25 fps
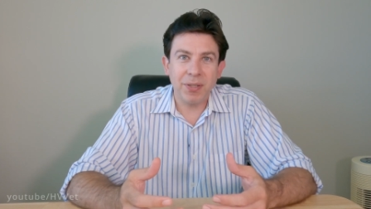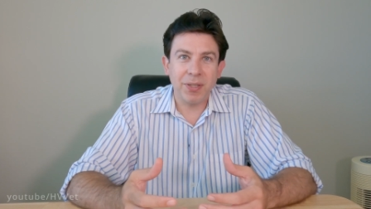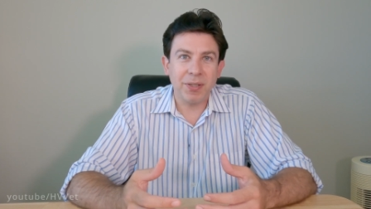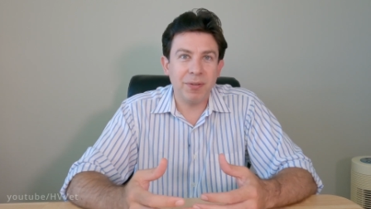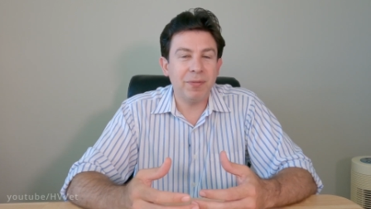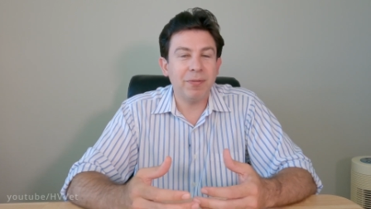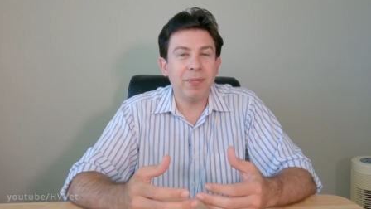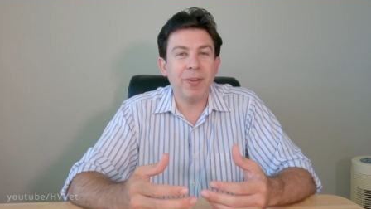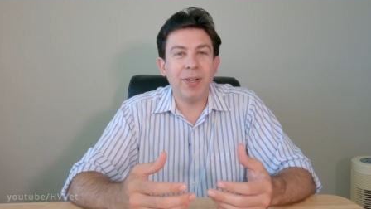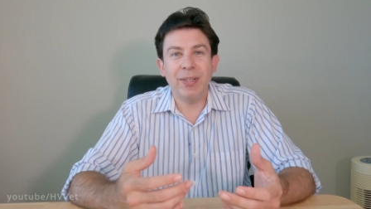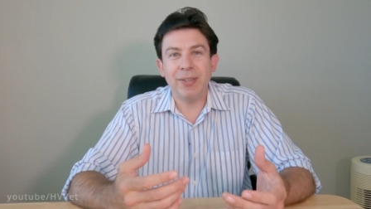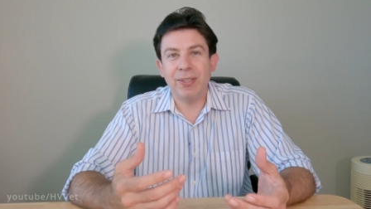you
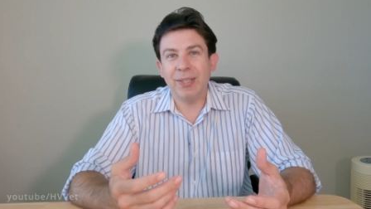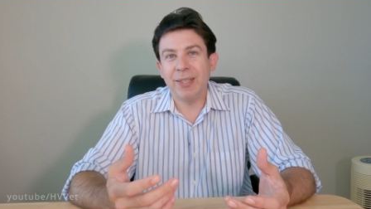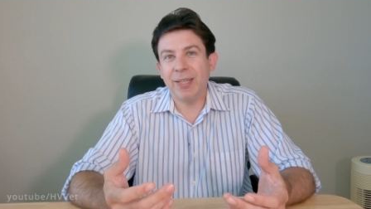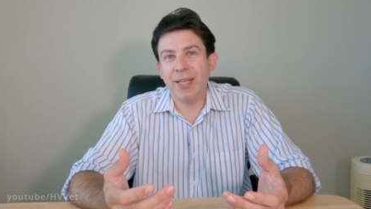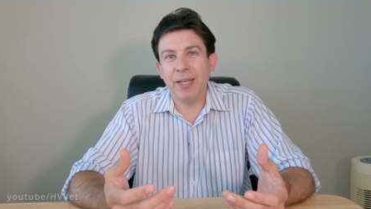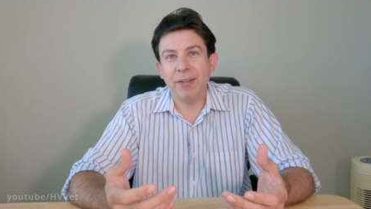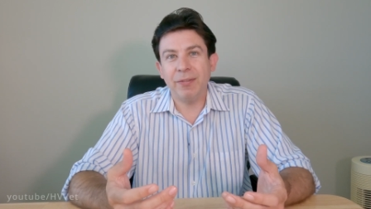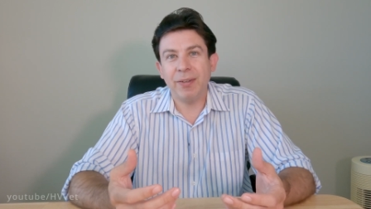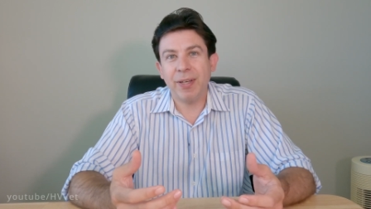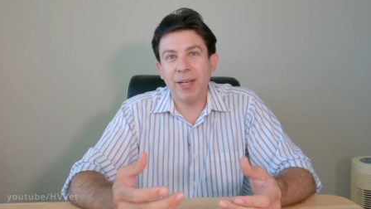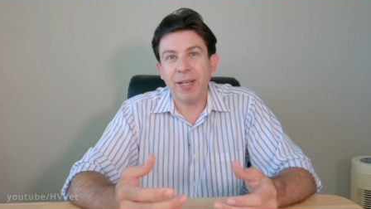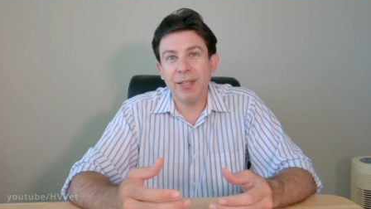can find that
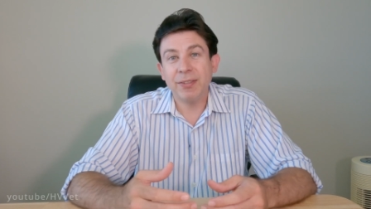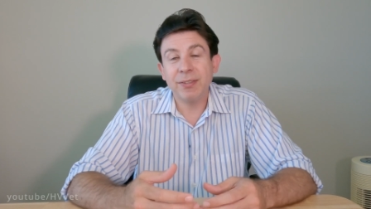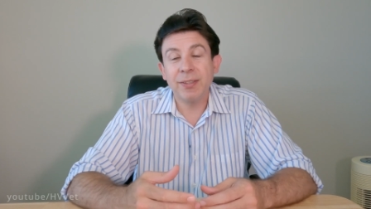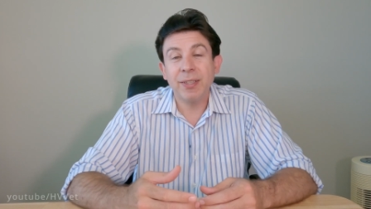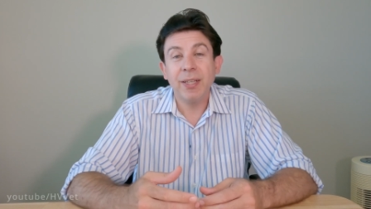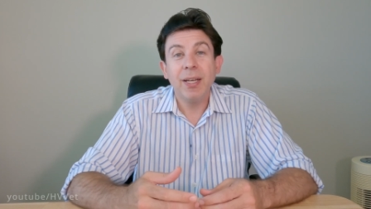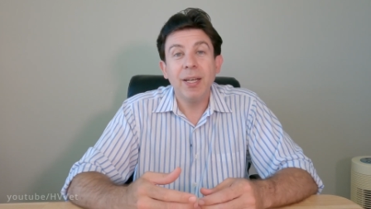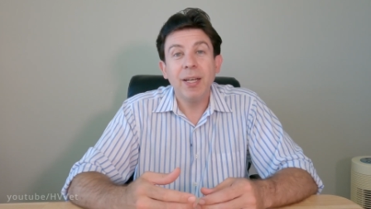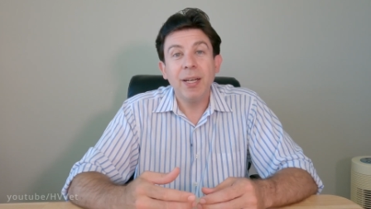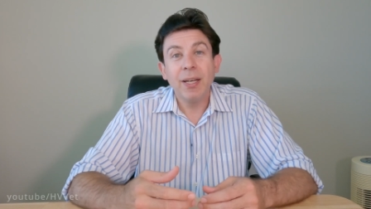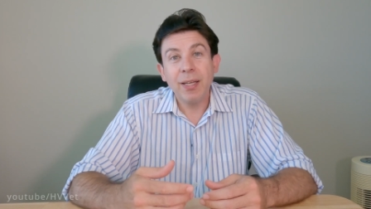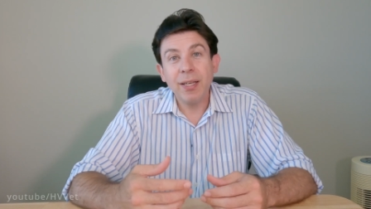live
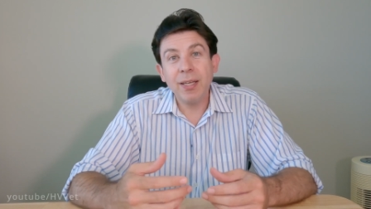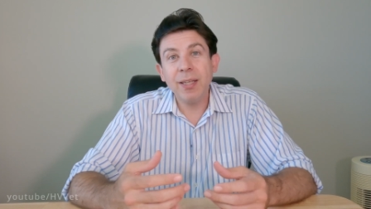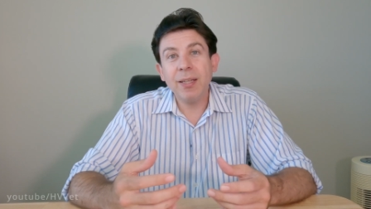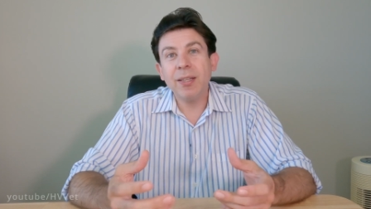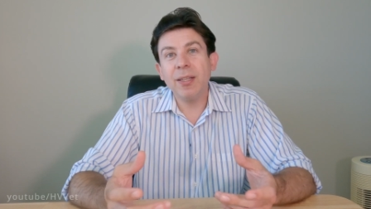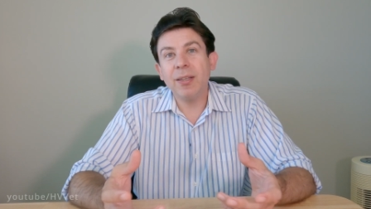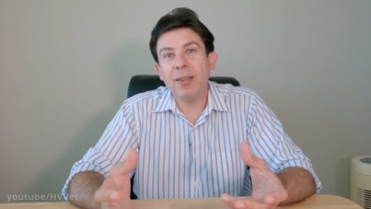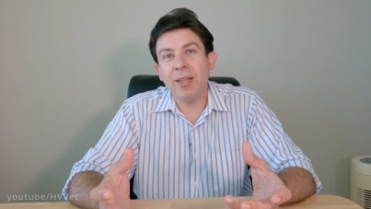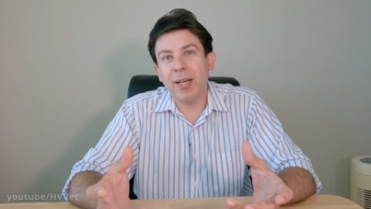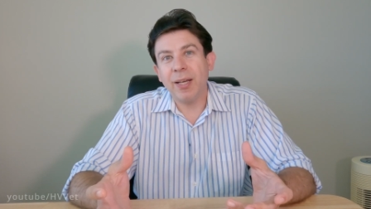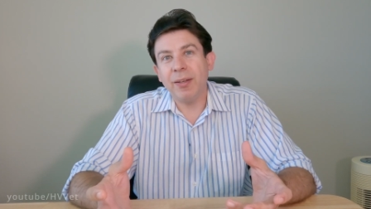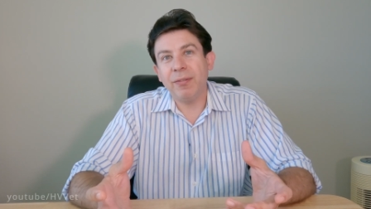cast in
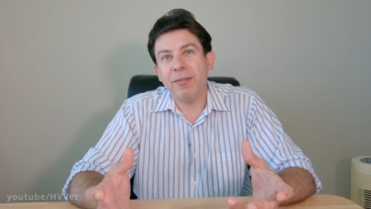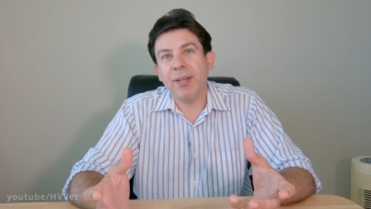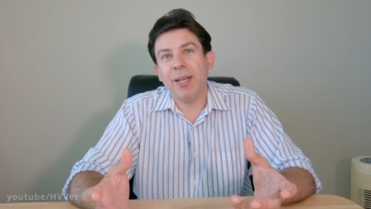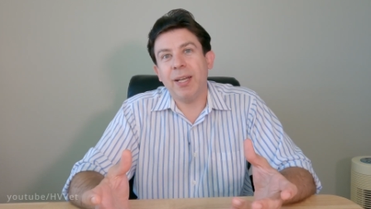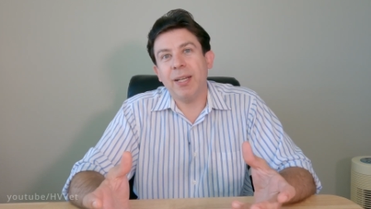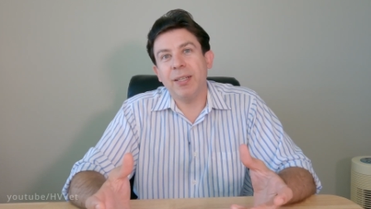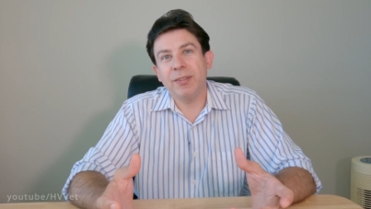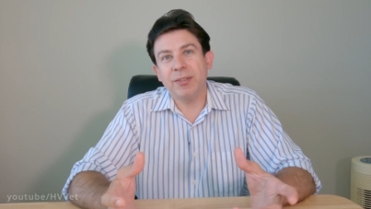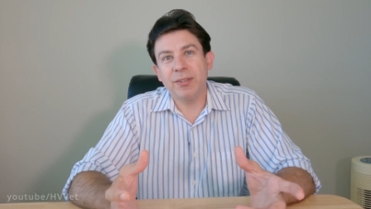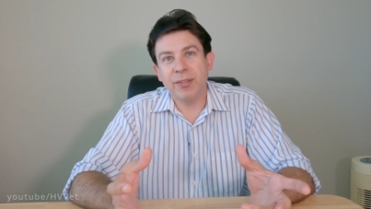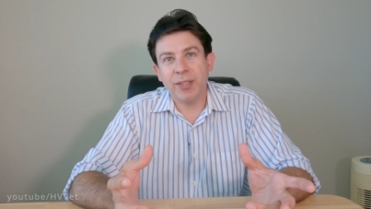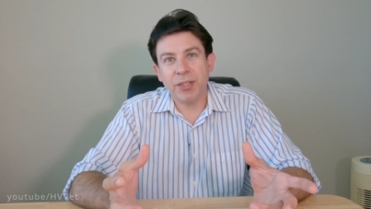the live
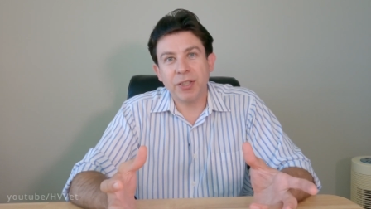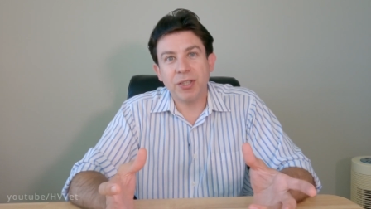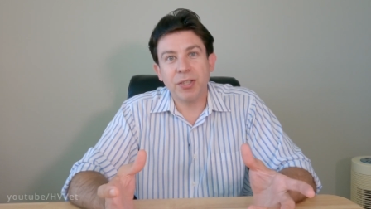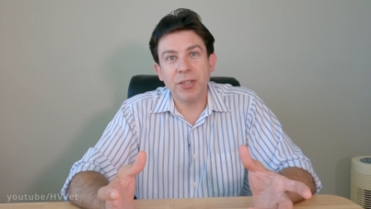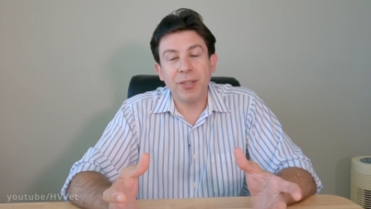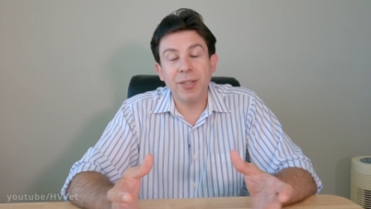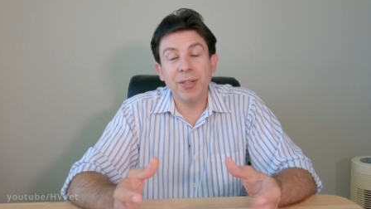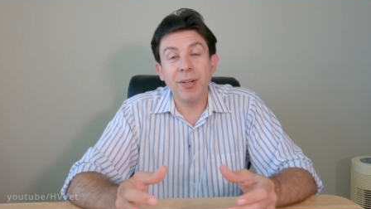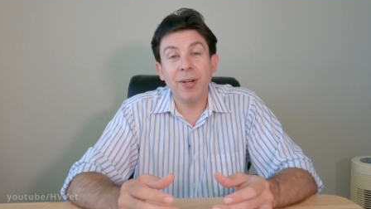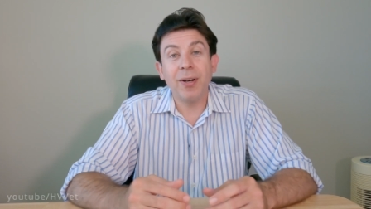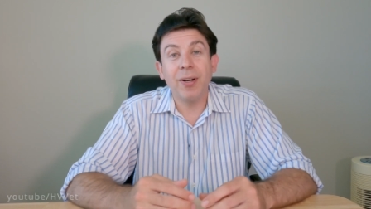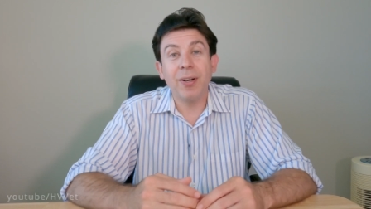cast
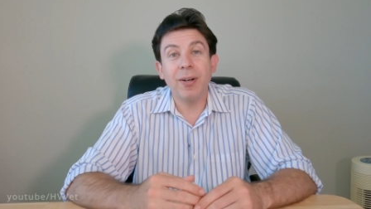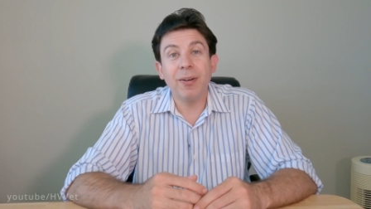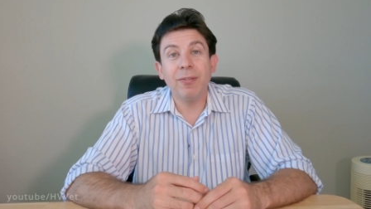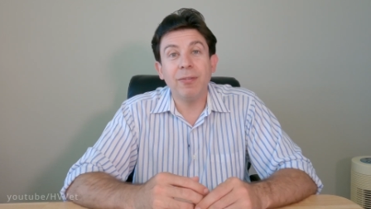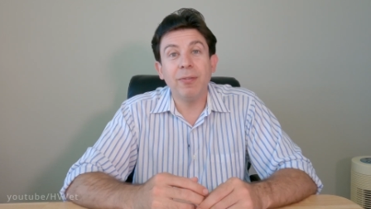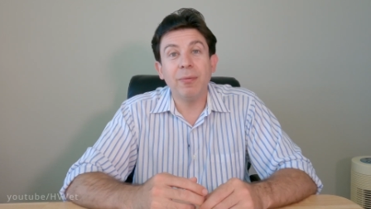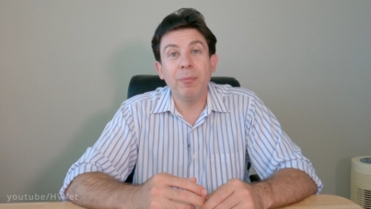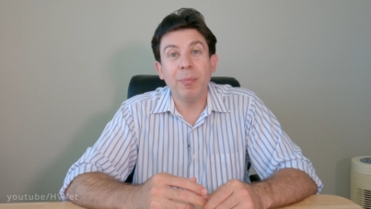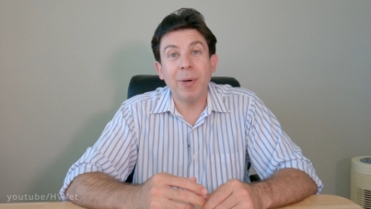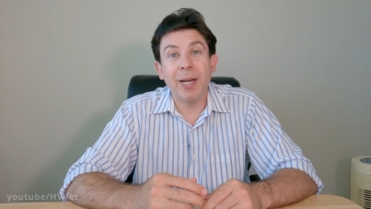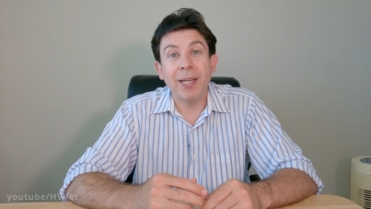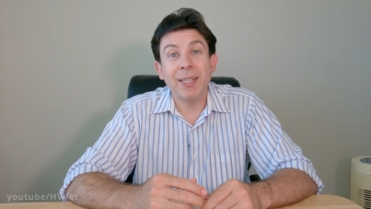section
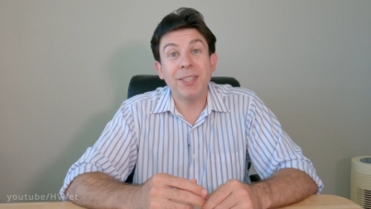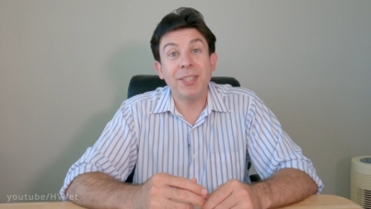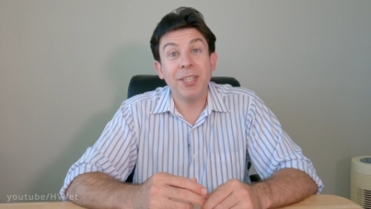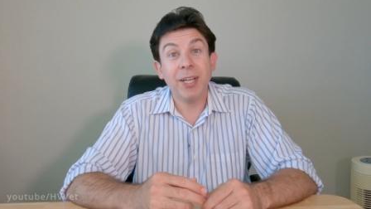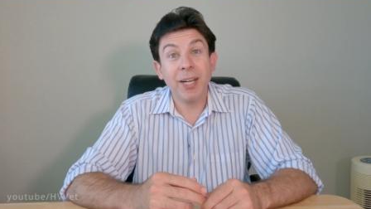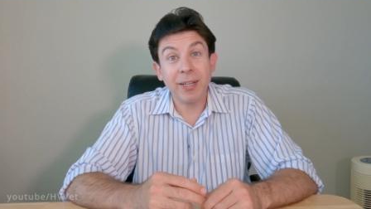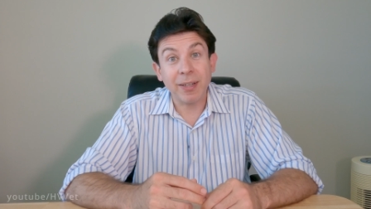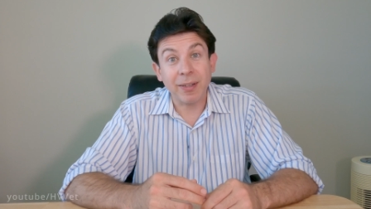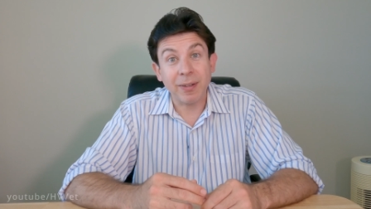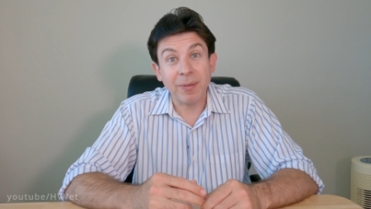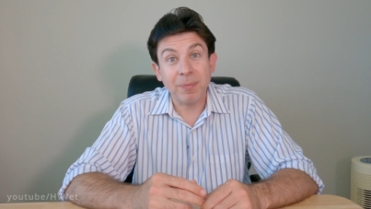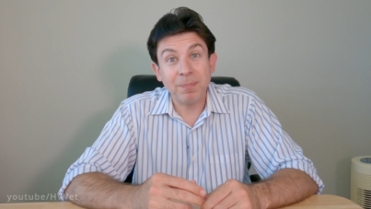of my
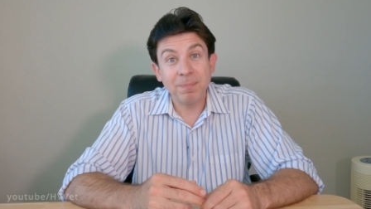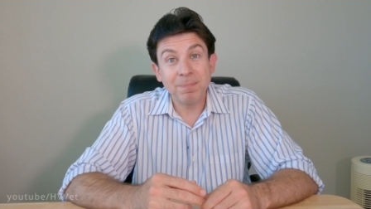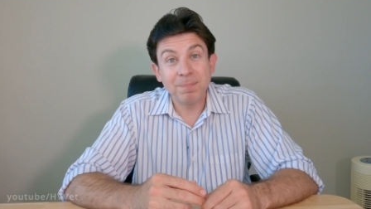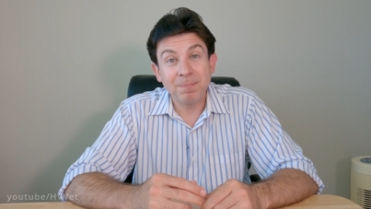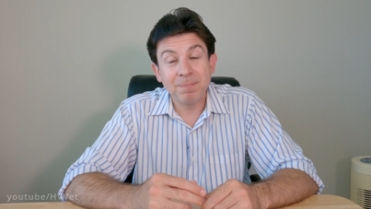channel.